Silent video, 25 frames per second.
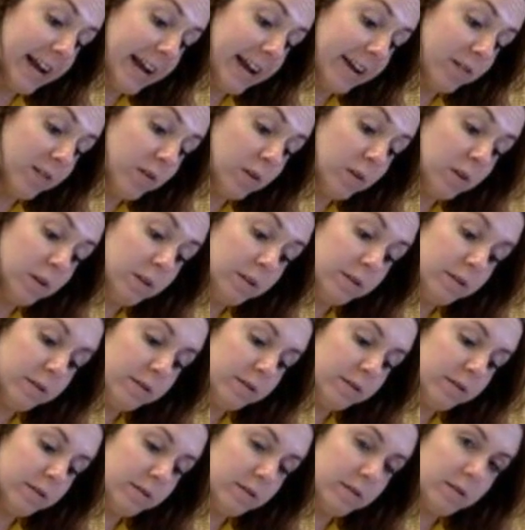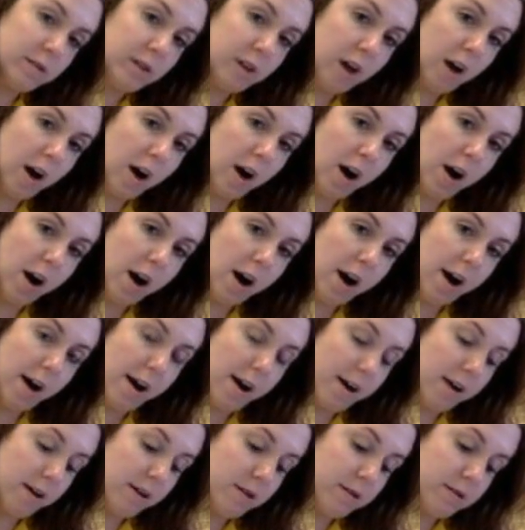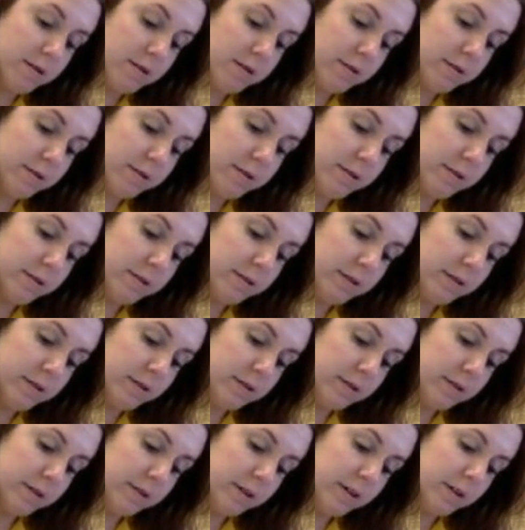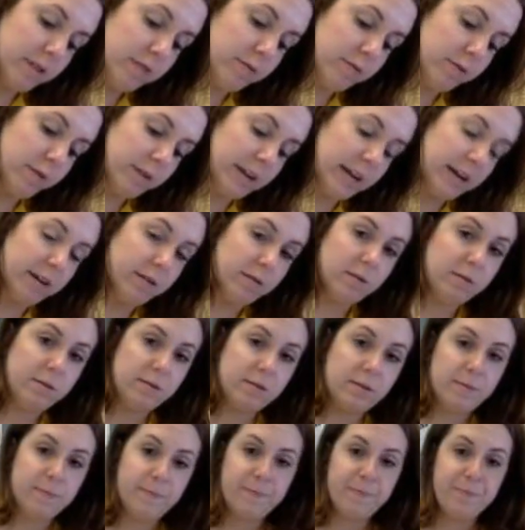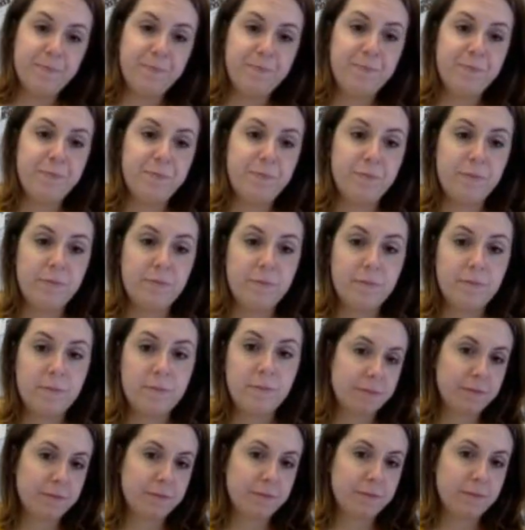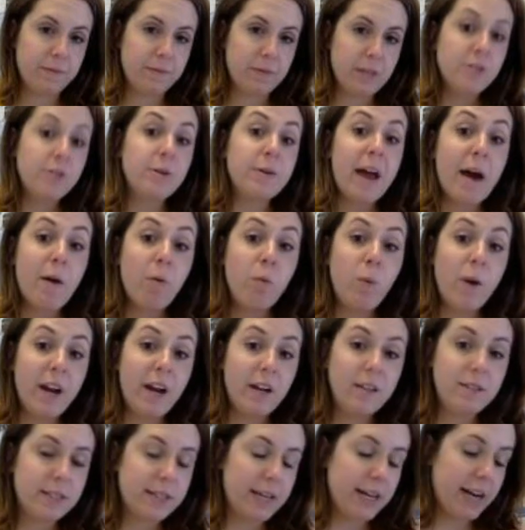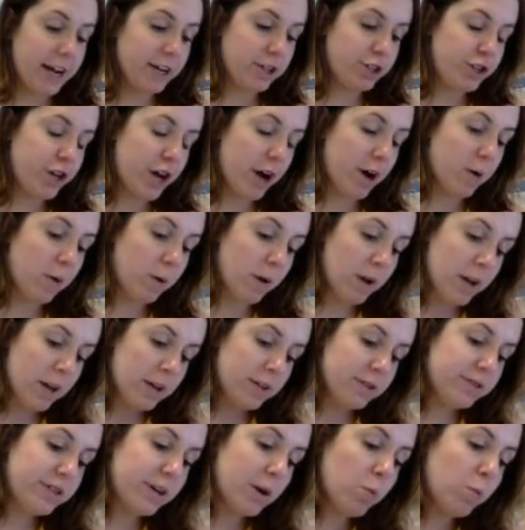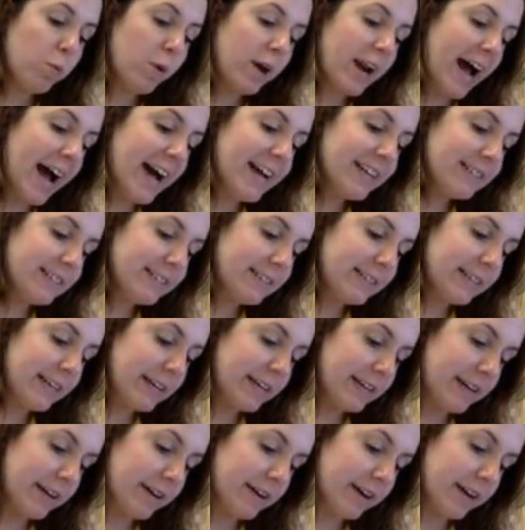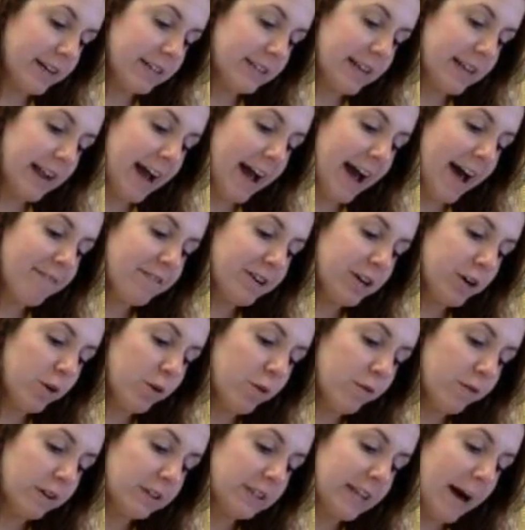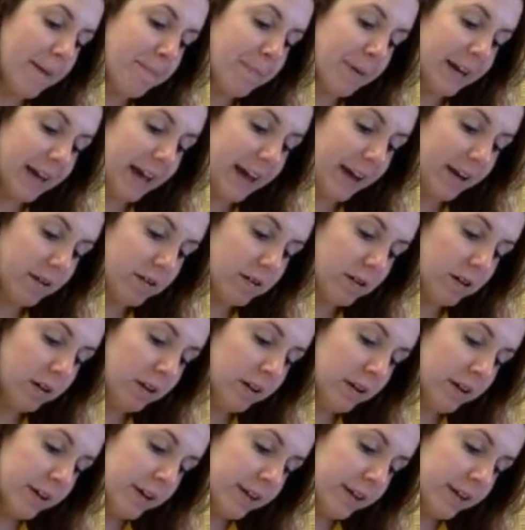angles are congruent angles. So now what else can I show? So what I see here is that I have an overlapping angle.